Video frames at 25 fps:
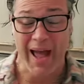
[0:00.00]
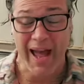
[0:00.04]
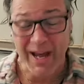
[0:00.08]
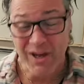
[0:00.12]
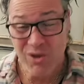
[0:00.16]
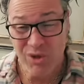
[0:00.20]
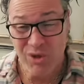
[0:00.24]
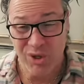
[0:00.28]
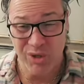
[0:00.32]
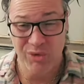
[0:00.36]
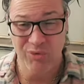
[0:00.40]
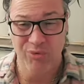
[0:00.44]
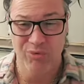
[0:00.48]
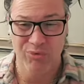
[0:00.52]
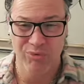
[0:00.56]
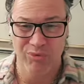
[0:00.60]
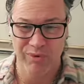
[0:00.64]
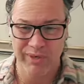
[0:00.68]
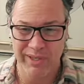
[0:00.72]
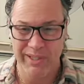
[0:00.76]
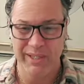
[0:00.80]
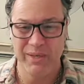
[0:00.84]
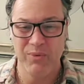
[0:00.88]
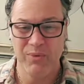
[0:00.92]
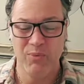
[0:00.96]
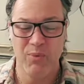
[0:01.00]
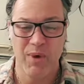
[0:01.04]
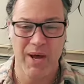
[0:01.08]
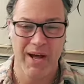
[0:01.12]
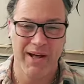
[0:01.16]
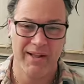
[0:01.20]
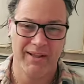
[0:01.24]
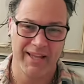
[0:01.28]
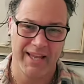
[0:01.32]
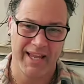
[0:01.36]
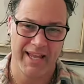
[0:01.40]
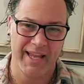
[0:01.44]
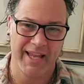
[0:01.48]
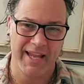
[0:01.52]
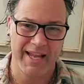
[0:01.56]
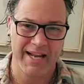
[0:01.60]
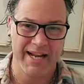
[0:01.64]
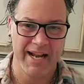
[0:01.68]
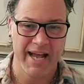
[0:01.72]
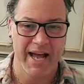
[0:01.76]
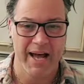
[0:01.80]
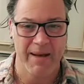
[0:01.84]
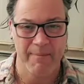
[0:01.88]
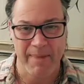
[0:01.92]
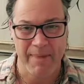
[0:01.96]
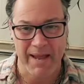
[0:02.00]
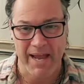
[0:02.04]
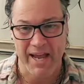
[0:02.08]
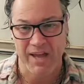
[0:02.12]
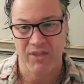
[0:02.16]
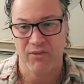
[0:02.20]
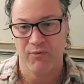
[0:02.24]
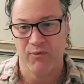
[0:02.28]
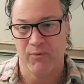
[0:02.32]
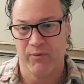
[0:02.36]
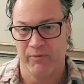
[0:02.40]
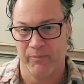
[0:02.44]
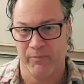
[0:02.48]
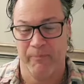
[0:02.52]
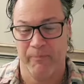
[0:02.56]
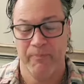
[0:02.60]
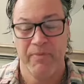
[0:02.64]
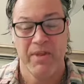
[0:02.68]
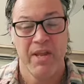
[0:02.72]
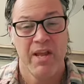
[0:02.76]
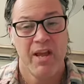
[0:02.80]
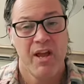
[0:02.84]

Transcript: actually really well in a bathroom.